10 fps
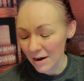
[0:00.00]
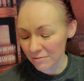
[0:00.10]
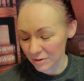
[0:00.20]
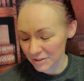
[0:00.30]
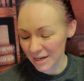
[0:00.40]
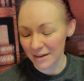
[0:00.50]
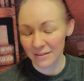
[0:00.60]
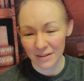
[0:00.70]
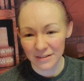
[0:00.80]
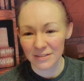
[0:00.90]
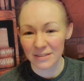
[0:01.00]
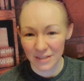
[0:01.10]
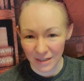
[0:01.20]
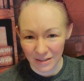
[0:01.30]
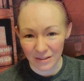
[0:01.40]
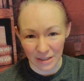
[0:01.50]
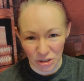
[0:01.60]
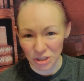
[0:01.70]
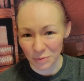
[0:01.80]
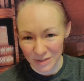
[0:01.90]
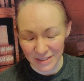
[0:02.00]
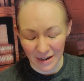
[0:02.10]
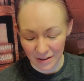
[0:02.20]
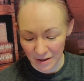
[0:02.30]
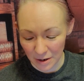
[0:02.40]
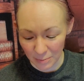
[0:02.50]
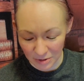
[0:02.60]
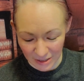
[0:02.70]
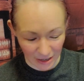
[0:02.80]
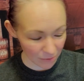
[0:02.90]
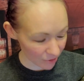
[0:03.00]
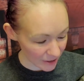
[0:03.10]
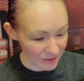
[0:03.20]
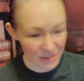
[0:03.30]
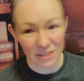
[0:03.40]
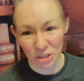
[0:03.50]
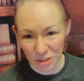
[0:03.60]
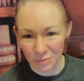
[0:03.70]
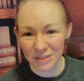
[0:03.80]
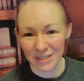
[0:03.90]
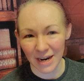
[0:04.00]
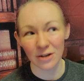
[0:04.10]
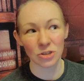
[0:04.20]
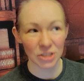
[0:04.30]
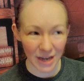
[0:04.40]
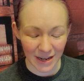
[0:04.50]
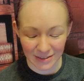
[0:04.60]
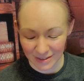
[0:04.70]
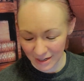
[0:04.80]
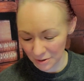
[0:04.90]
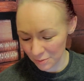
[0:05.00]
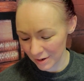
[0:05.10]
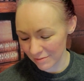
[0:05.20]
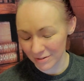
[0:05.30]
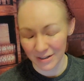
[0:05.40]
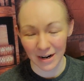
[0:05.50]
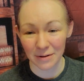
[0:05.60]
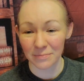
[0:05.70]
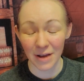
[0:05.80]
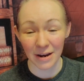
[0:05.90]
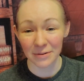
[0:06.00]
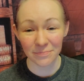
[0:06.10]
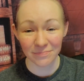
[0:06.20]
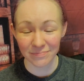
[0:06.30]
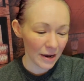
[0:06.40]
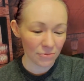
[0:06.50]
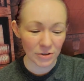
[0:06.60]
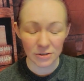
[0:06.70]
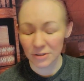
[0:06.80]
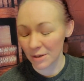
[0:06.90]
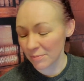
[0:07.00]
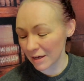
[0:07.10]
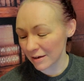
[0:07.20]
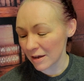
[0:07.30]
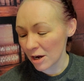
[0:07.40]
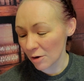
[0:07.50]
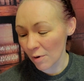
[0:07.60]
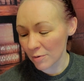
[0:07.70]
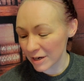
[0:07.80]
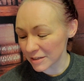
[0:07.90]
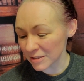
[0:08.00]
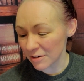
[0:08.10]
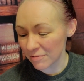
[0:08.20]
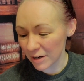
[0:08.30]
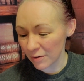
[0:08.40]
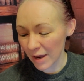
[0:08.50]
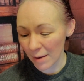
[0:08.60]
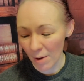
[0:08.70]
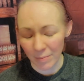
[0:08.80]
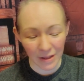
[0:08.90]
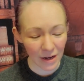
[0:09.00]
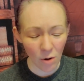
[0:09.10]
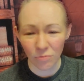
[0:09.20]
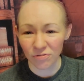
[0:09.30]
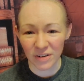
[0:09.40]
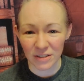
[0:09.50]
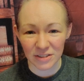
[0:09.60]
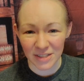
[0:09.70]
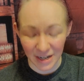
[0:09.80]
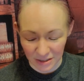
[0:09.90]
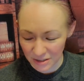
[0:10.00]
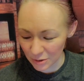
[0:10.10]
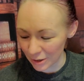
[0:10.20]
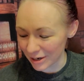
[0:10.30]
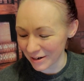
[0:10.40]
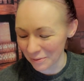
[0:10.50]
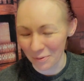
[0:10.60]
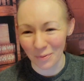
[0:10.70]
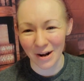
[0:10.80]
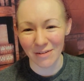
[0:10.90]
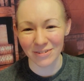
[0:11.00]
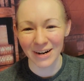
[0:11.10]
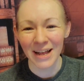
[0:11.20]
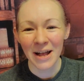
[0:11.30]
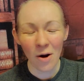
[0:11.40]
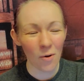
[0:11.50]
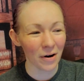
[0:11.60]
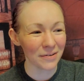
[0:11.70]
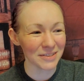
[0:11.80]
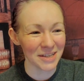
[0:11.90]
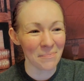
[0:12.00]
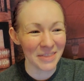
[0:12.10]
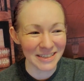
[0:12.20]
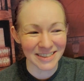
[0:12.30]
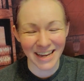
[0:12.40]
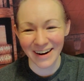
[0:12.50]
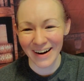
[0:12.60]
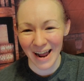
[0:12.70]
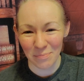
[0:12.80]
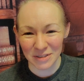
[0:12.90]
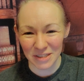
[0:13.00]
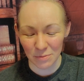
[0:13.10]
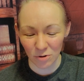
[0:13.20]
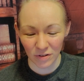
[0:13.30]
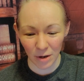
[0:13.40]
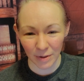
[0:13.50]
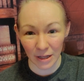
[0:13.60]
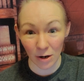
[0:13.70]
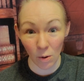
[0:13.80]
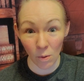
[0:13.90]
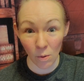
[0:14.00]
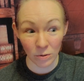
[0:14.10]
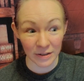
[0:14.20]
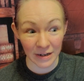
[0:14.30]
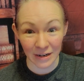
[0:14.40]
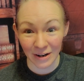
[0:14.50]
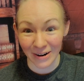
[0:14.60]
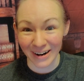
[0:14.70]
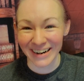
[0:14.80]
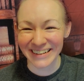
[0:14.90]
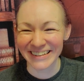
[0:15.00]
for saying things like like she would say them, or saying phrases that she would say or she has said or whatever. And I'm I'm if we do something erroneous in a video game, I'll be like, oh, fiddlesticks, or, or whatever. Or if something scary happens in a movie, I'll be like, oh dear.